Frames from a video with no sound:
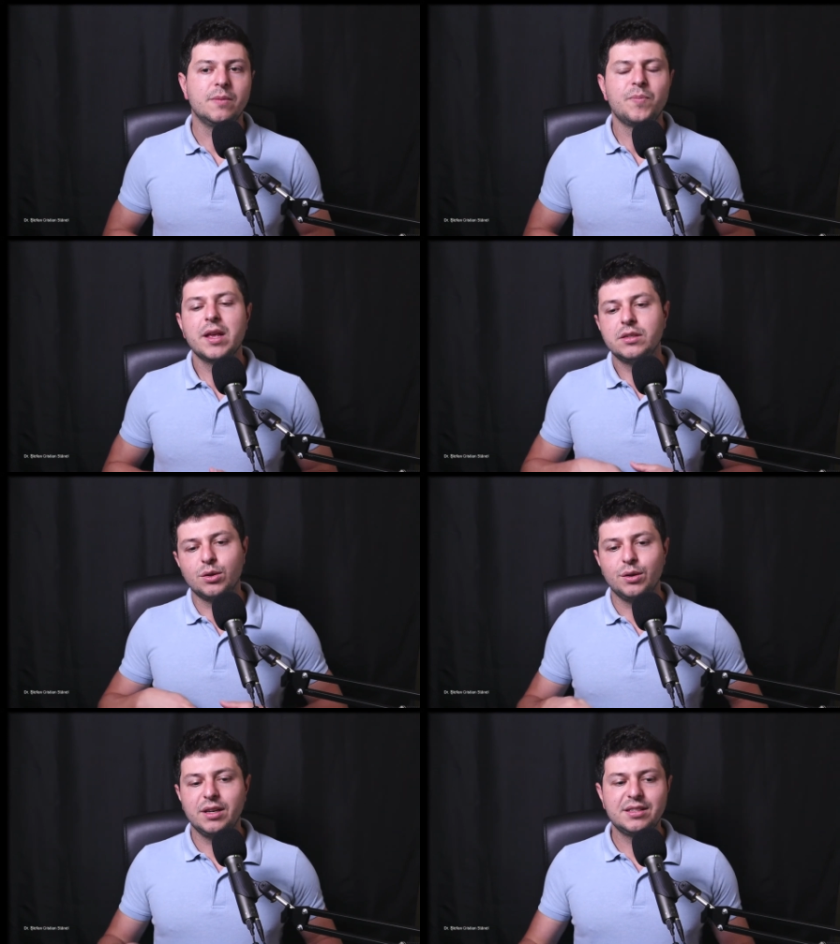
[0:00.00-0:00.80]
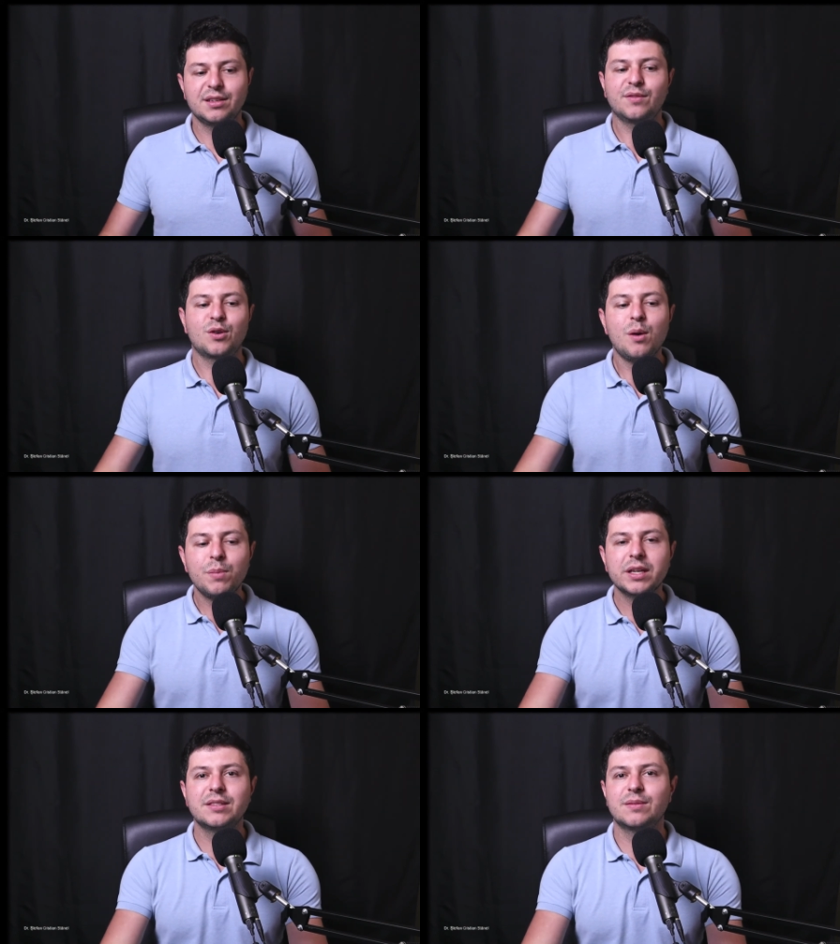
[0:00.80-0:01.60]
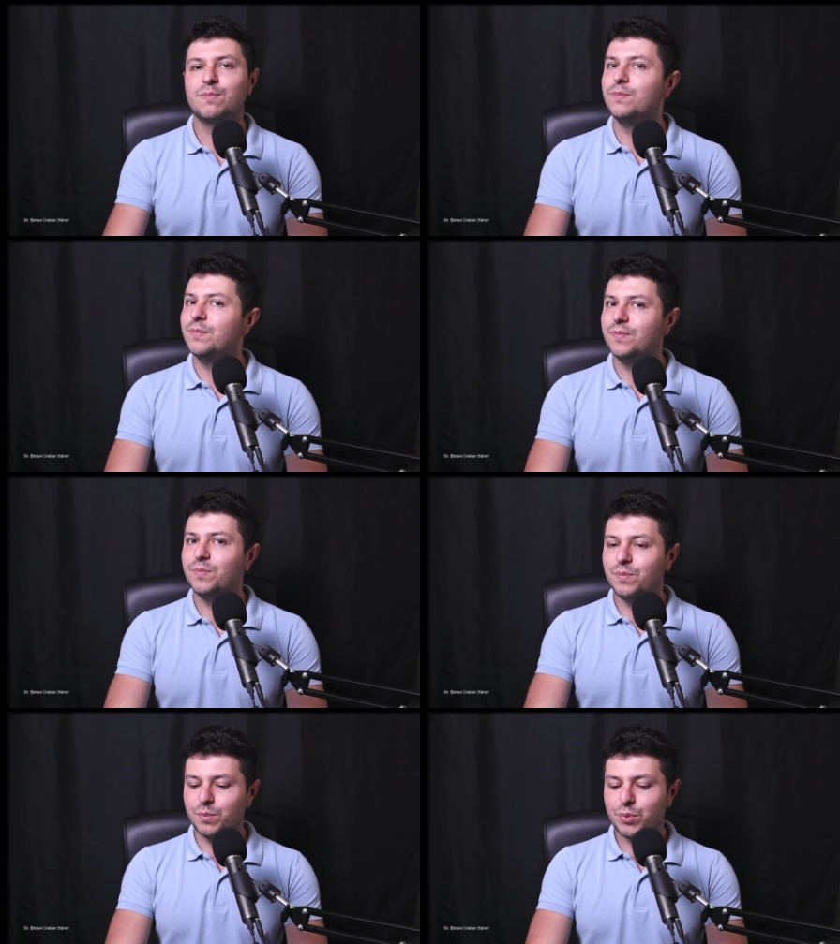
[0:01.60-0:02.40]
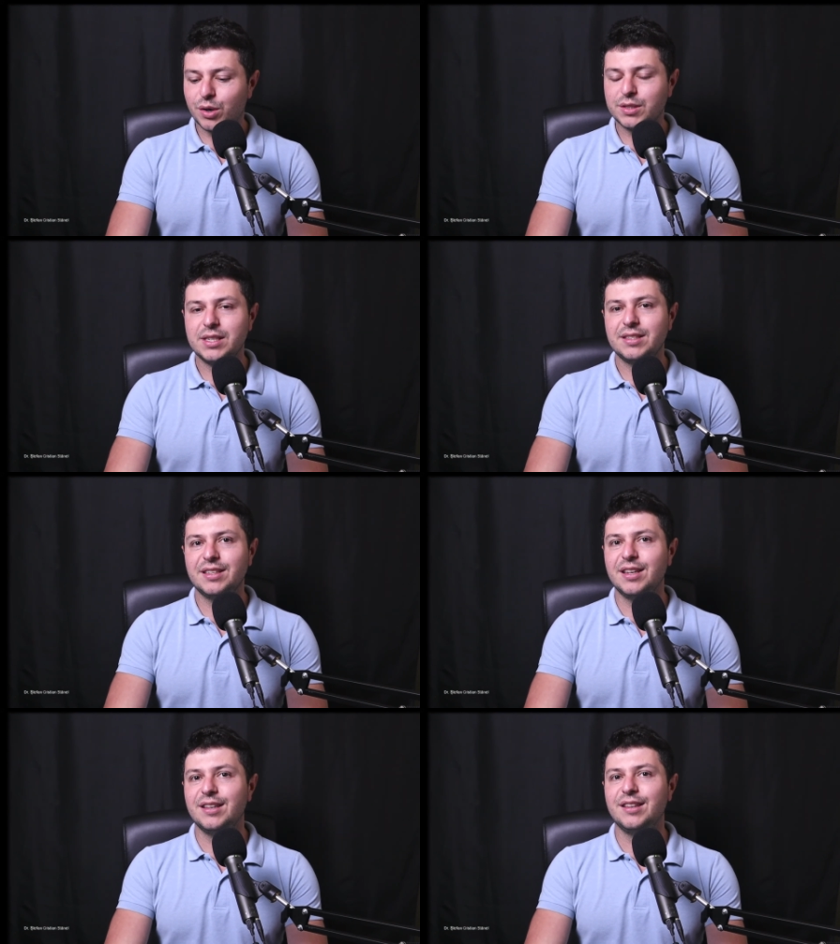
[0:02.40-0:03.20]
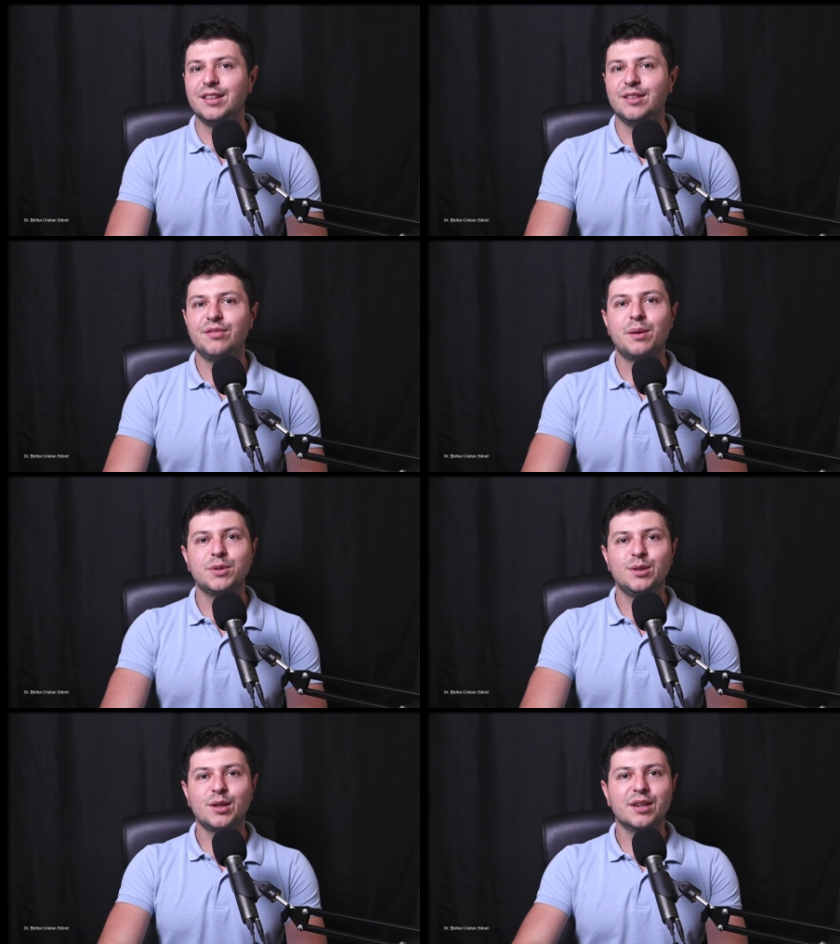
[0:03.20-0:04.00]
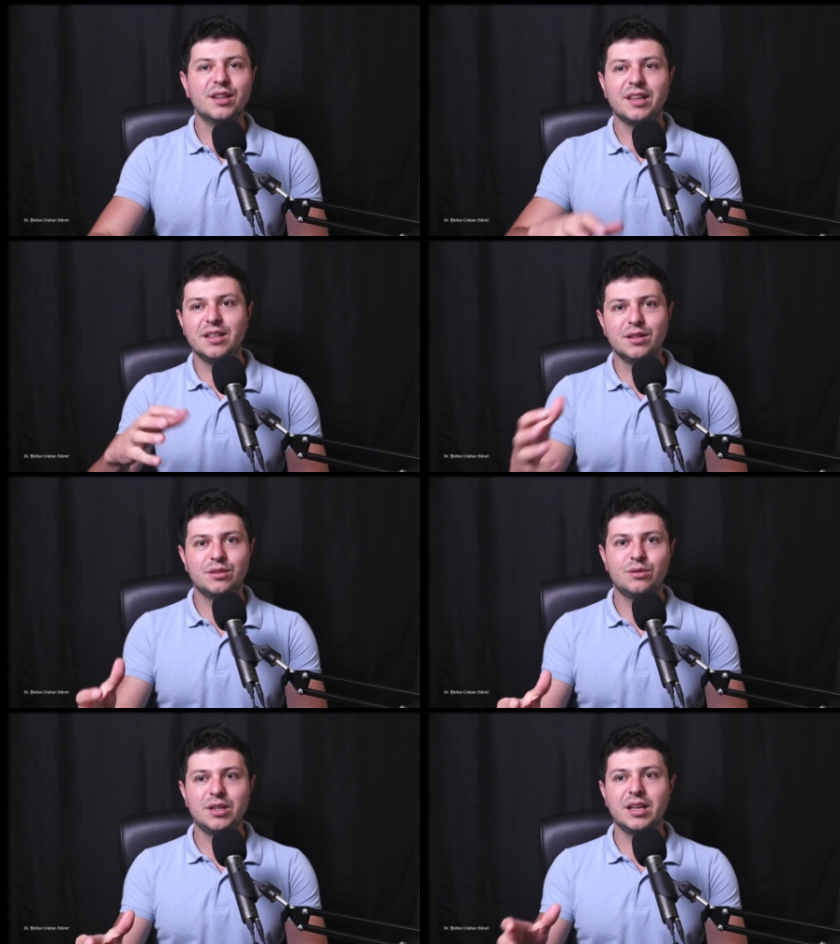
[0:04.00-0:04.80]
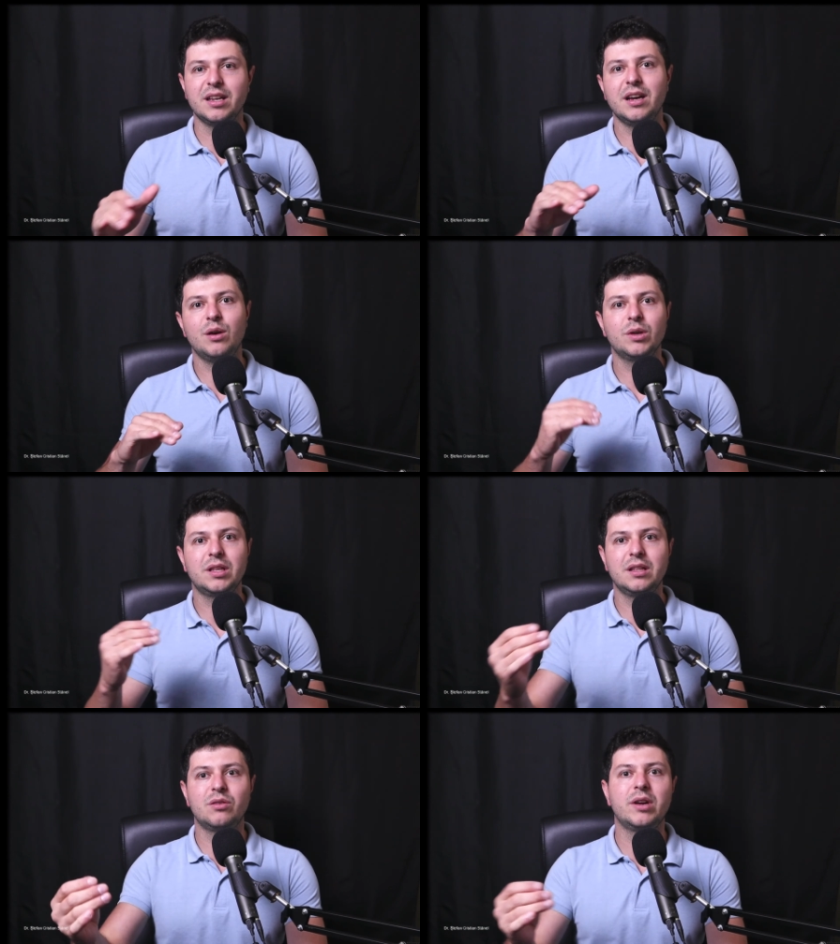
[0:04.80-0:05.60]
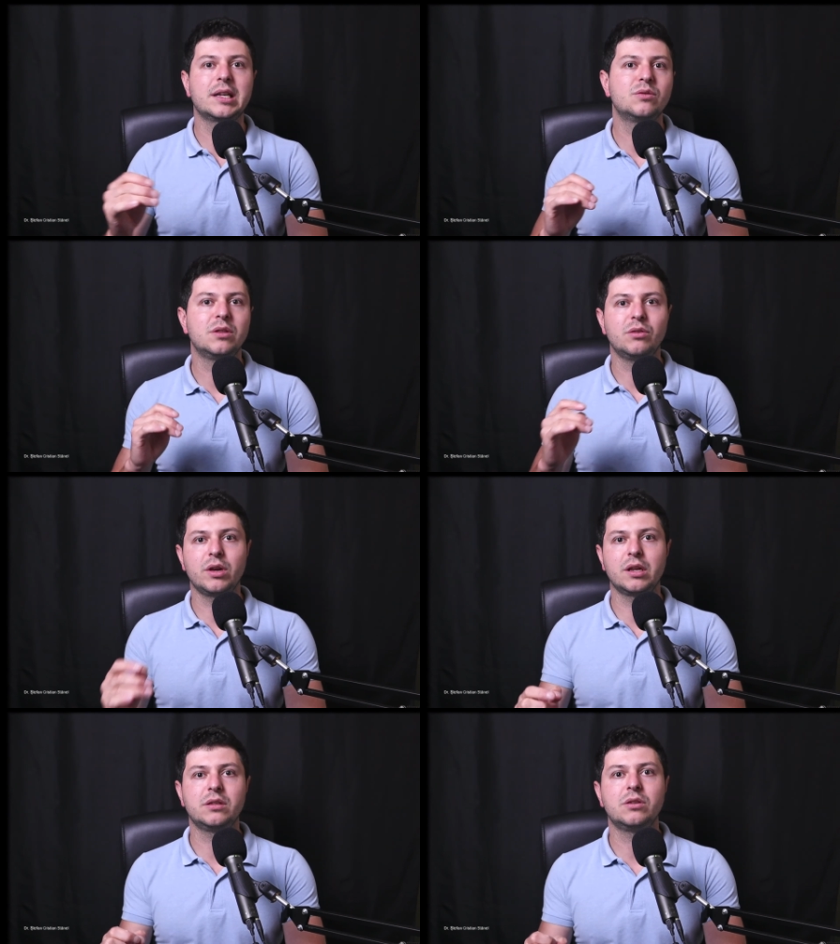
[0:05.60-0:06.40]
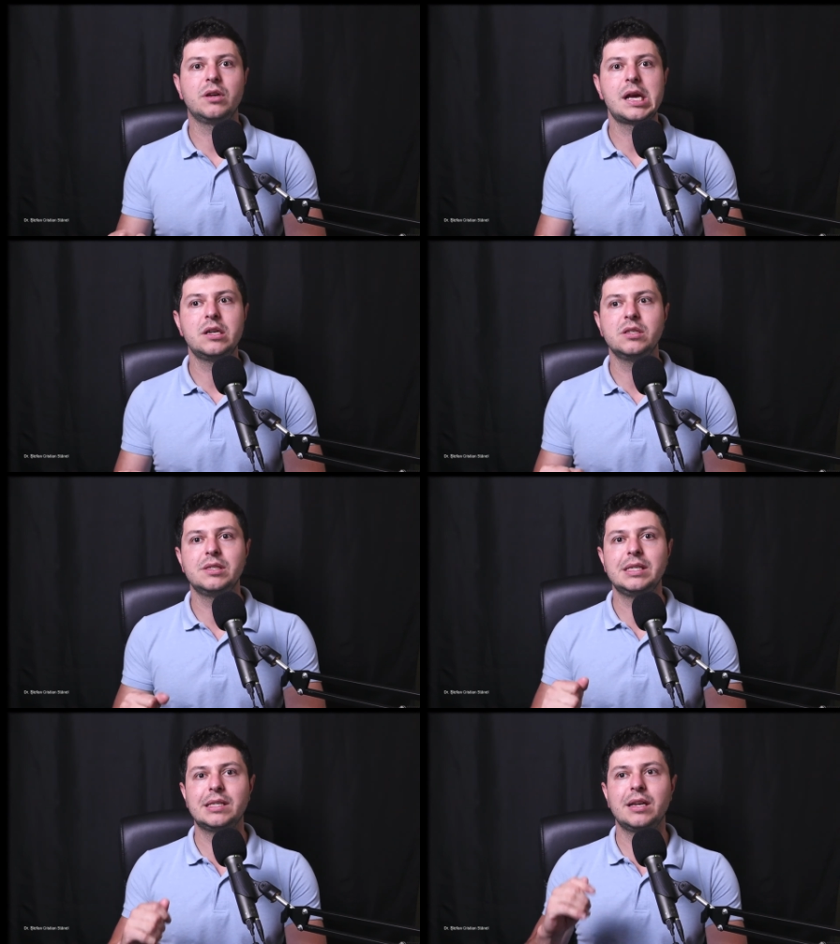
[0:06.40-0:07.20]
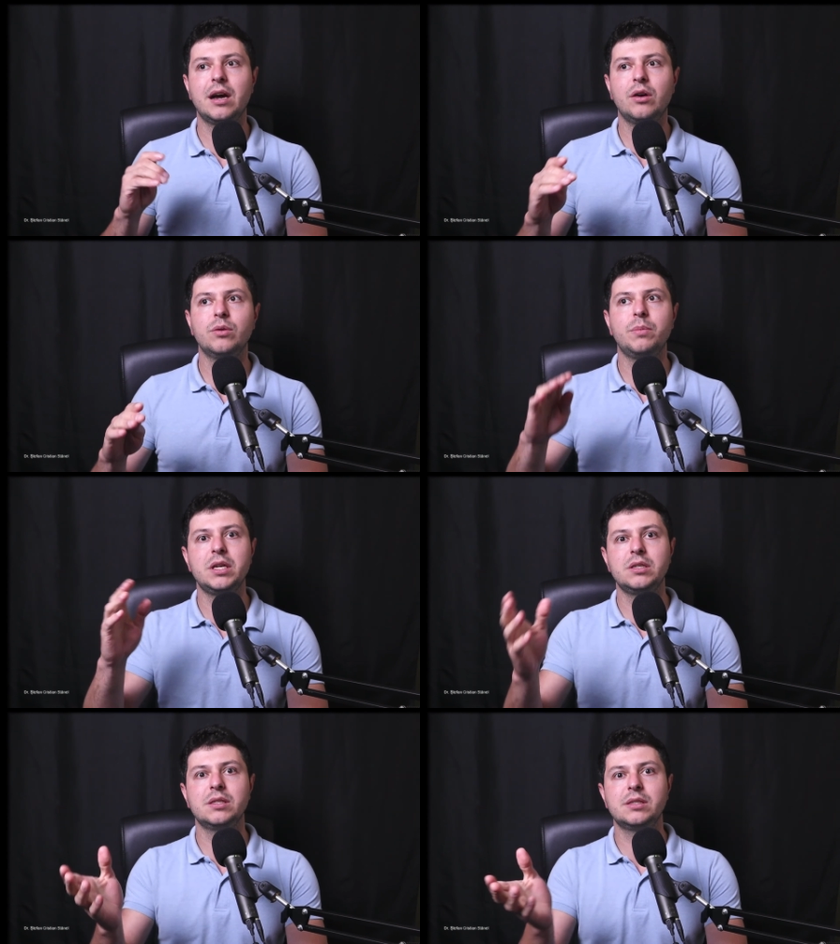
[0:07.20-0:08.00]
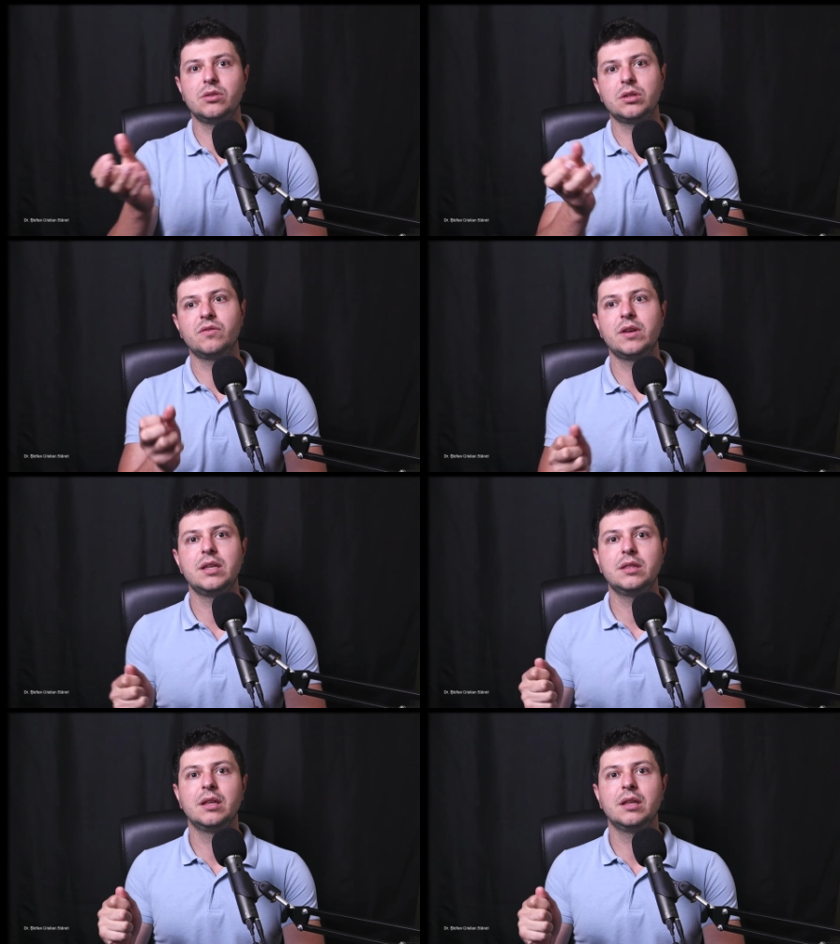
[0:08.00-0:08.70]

So it's a complex process in the pharmaceutical industry and how it interacts with the regulatory agencies and how the patients sort of end